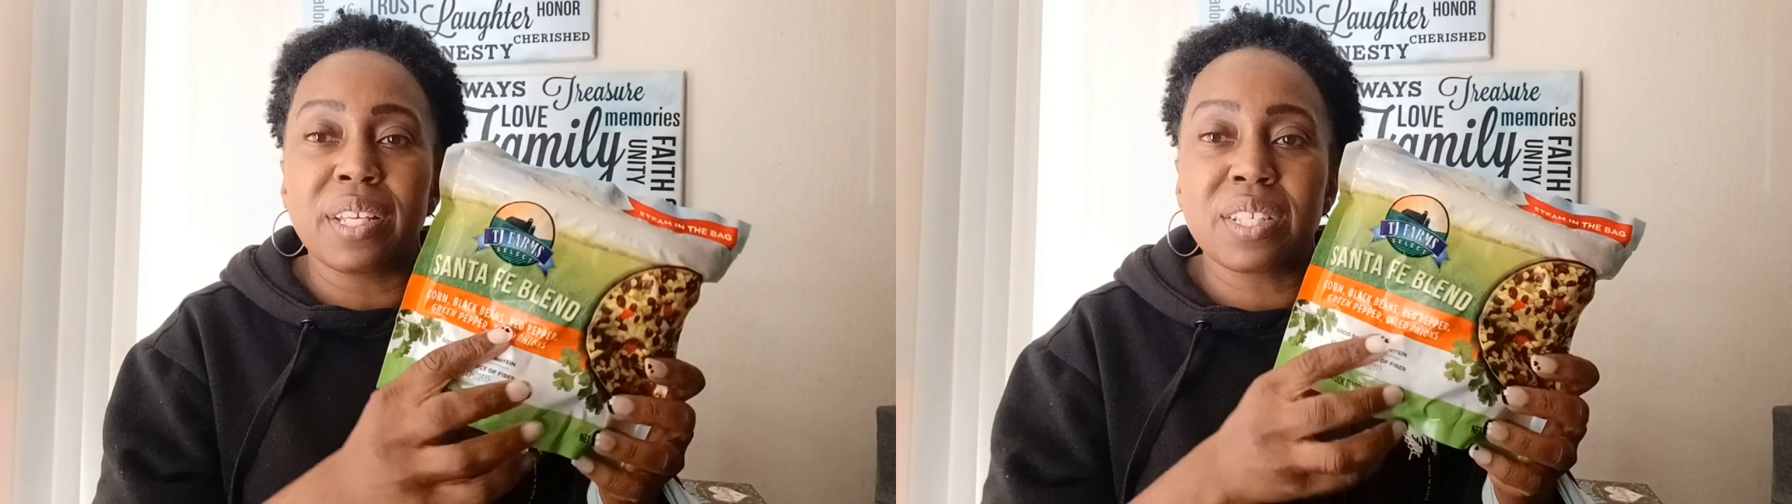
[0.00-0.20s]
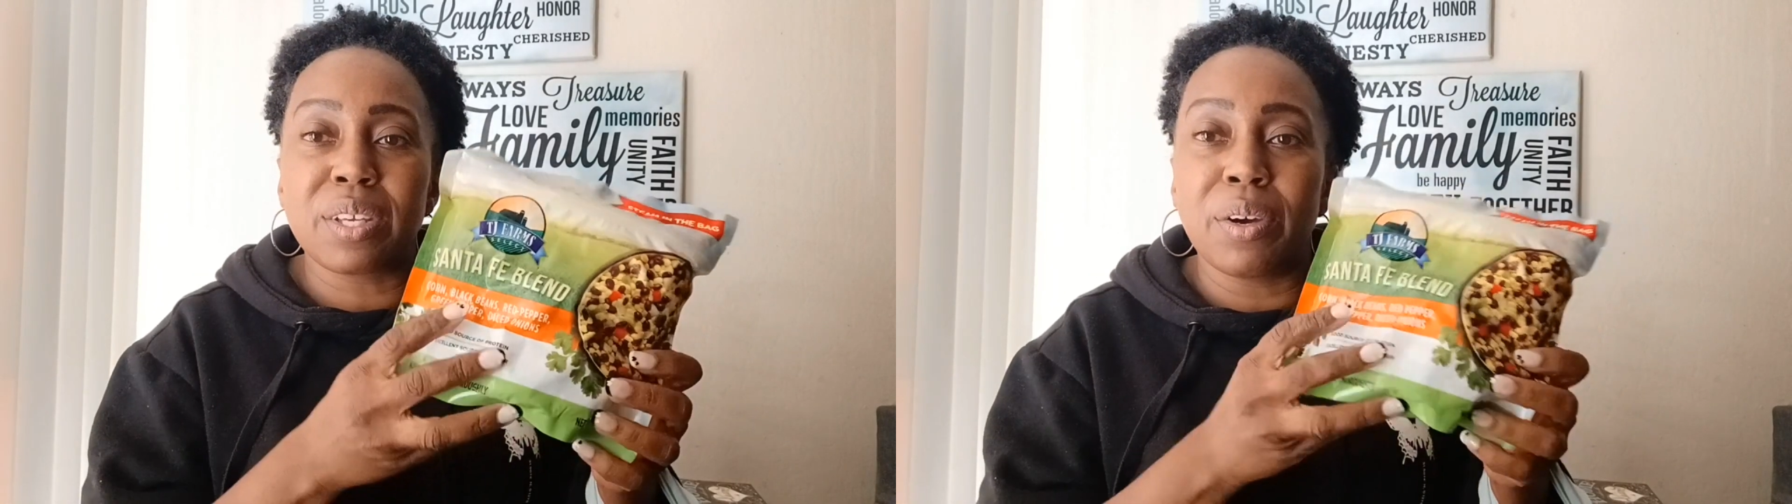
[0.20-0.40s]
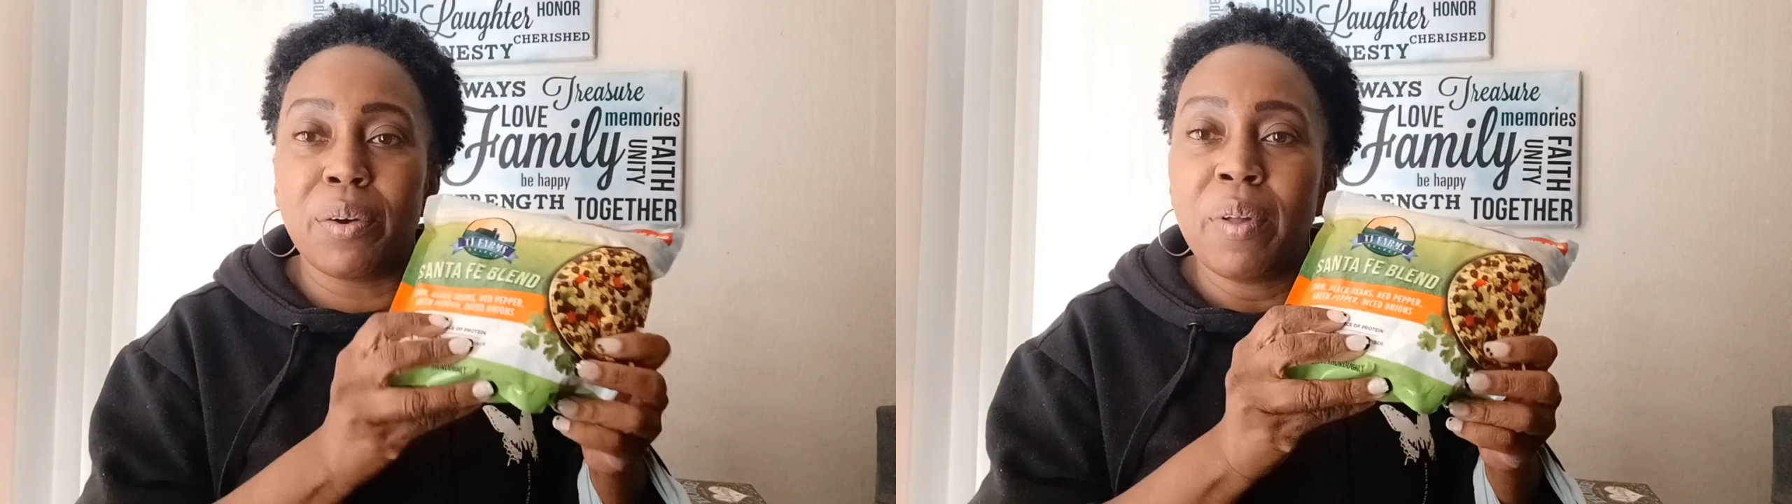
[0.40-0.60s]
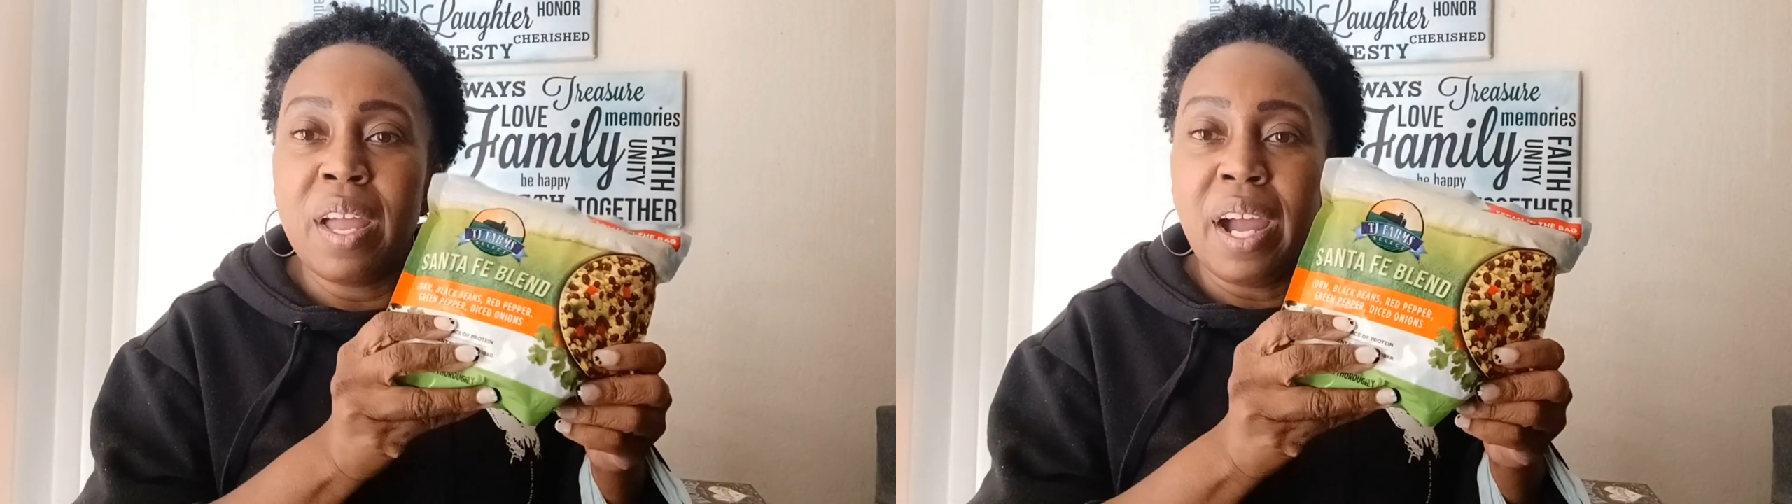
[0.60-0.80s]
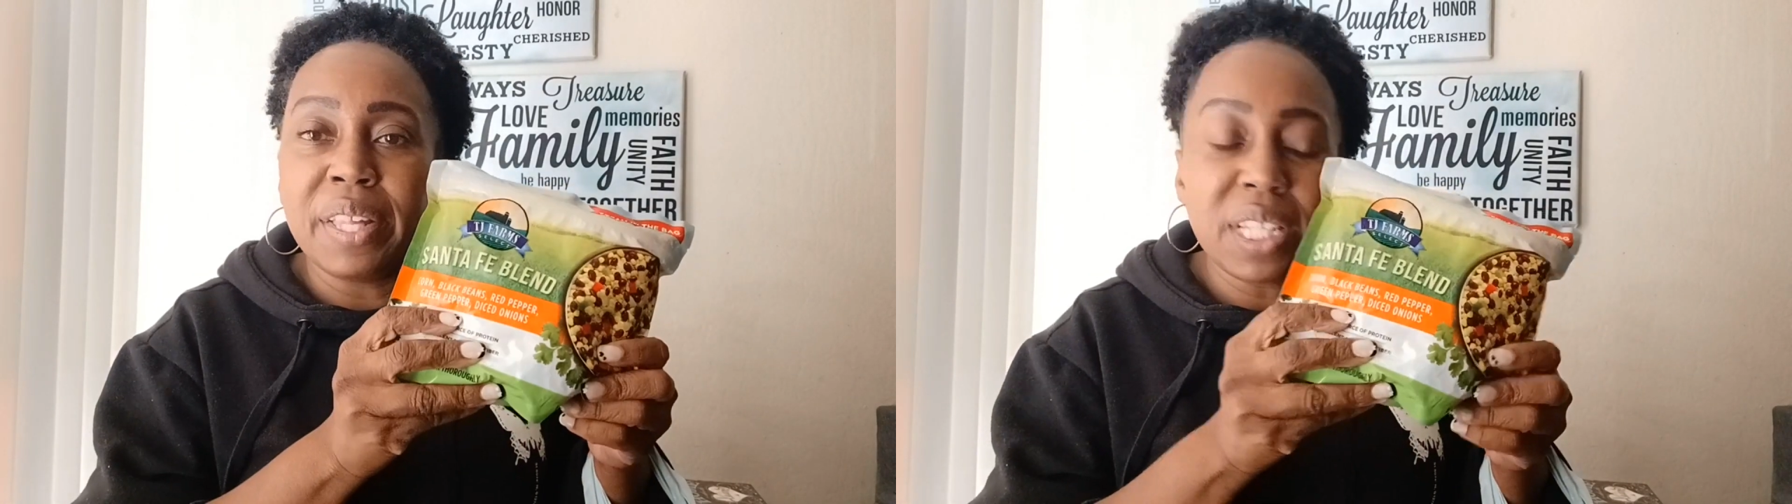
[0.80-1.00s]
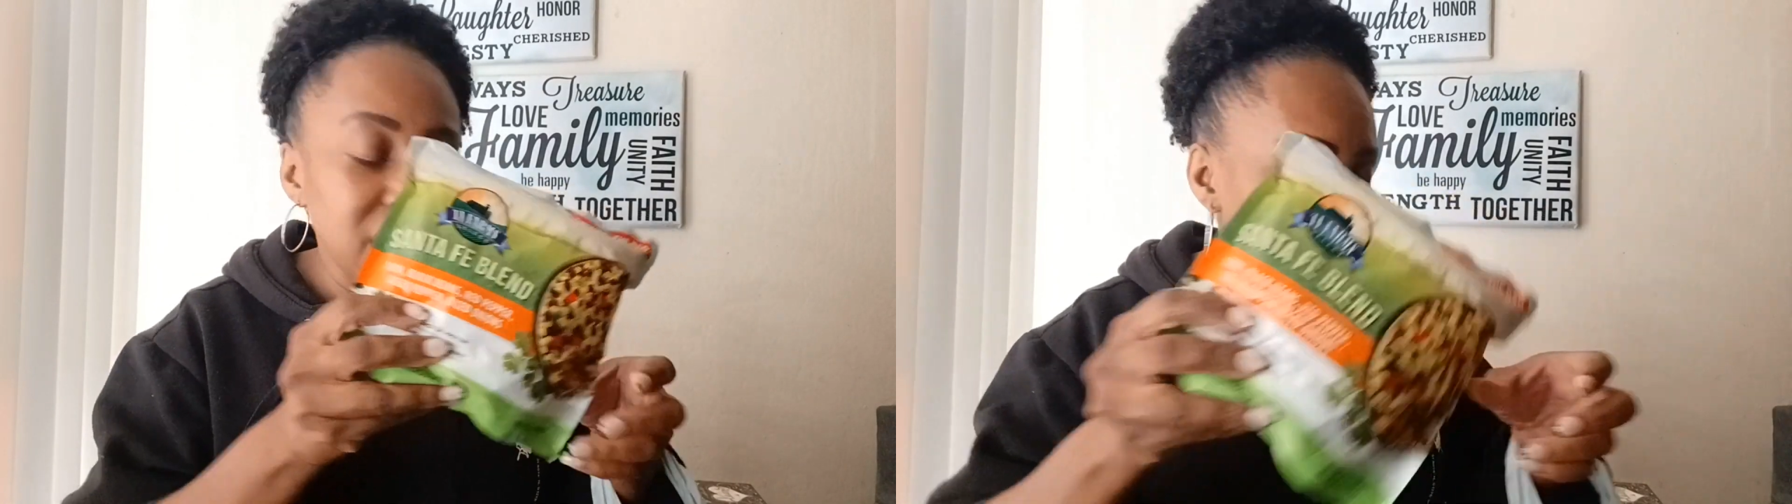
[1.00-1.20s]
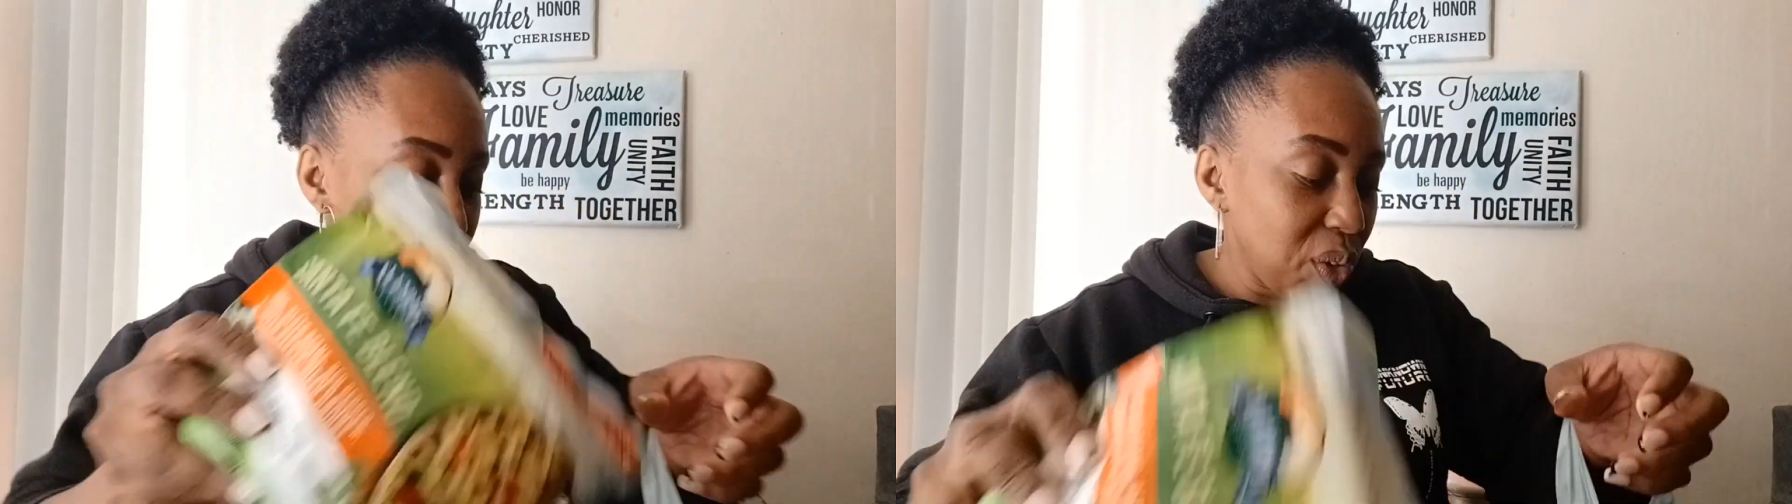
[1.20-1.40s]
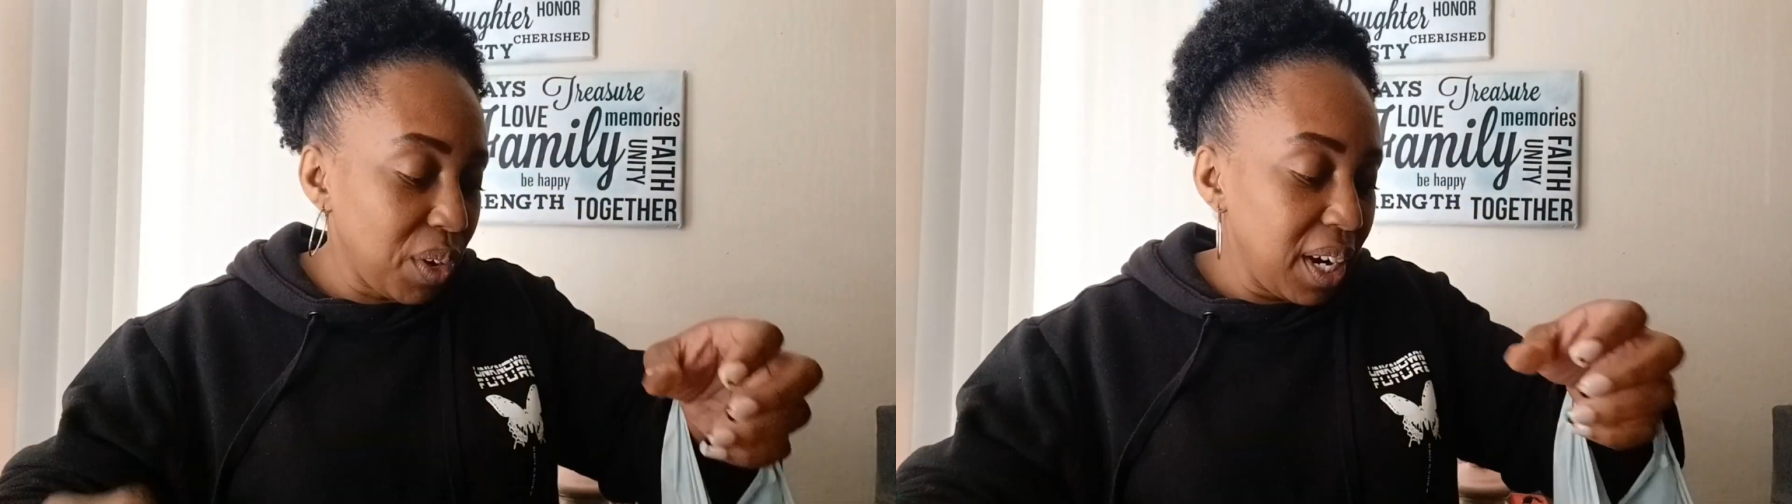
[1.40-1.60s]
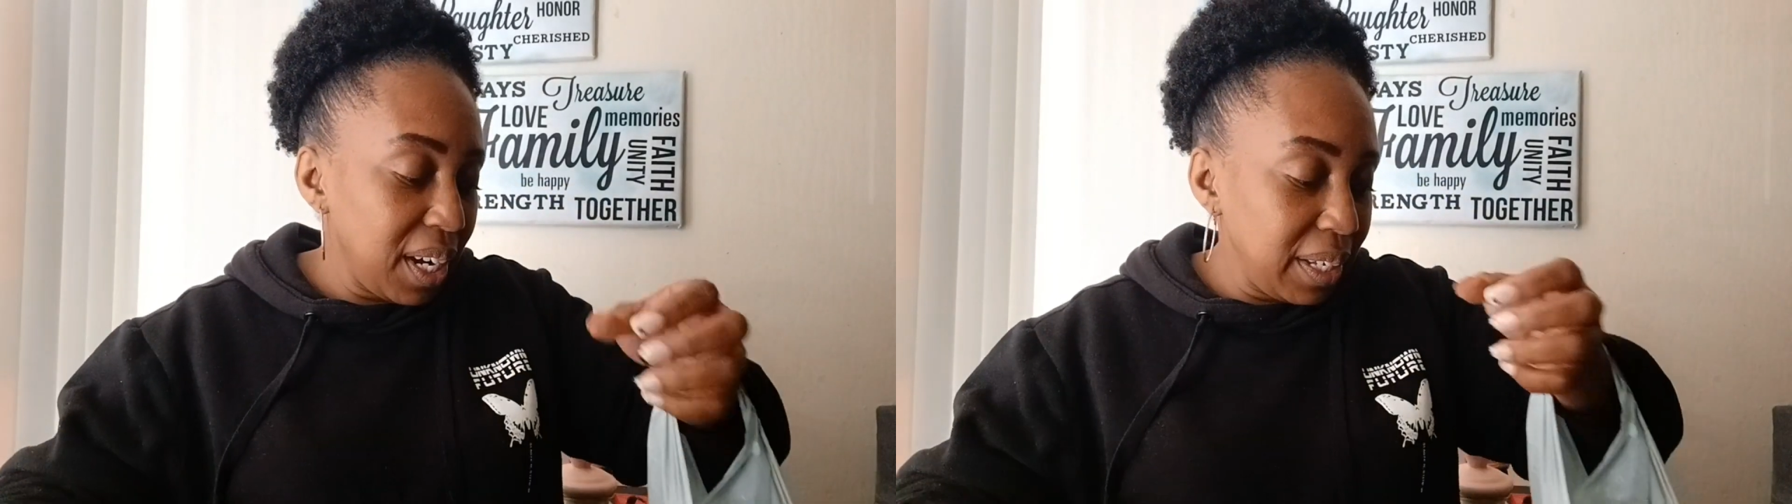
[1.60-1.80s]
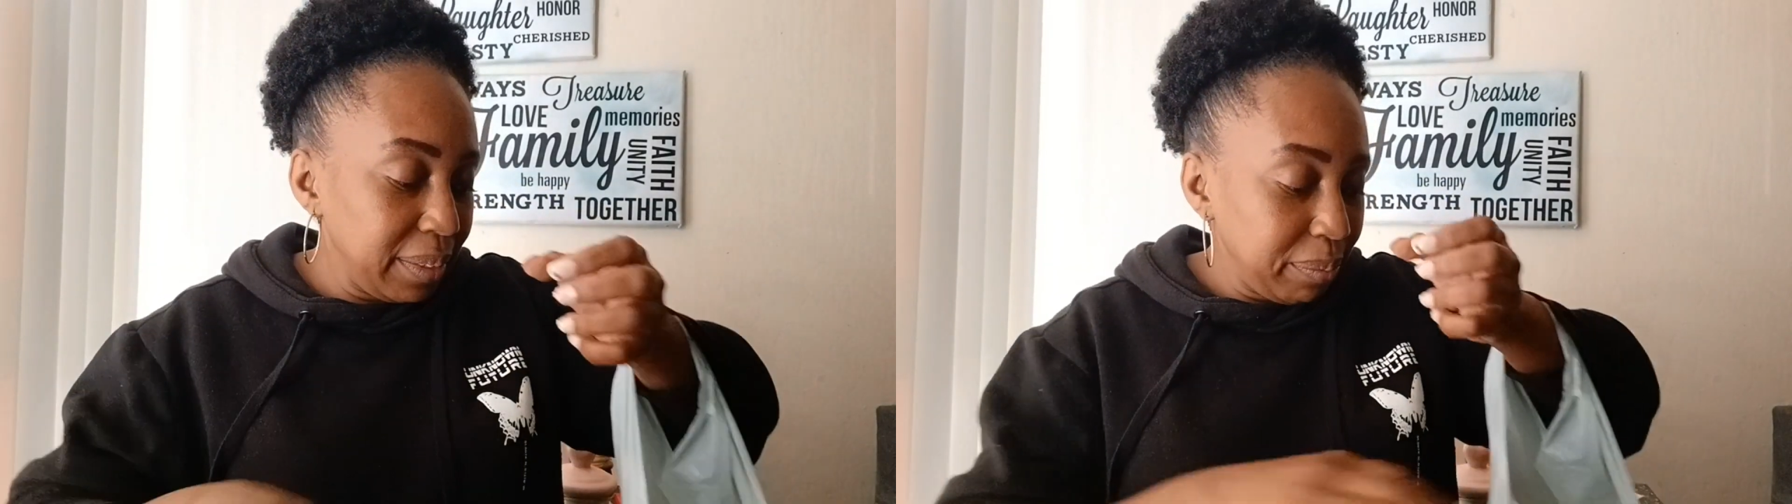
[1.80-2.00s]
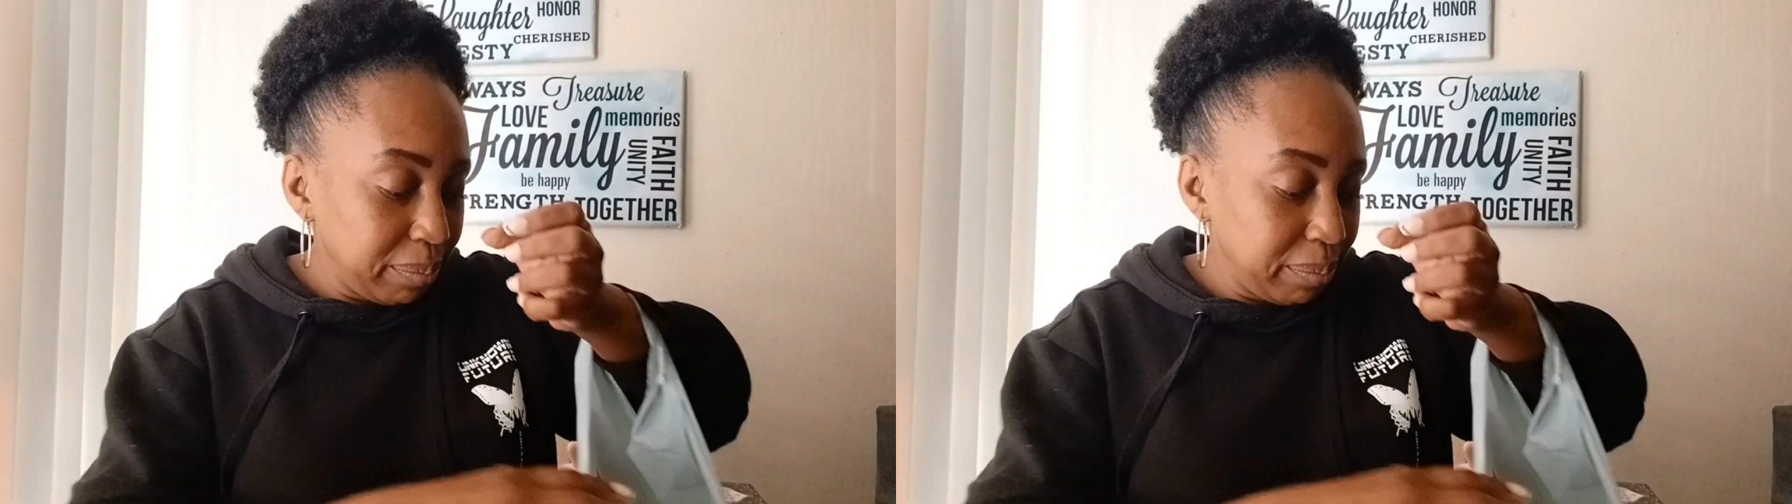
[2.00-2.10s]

so I think this is great.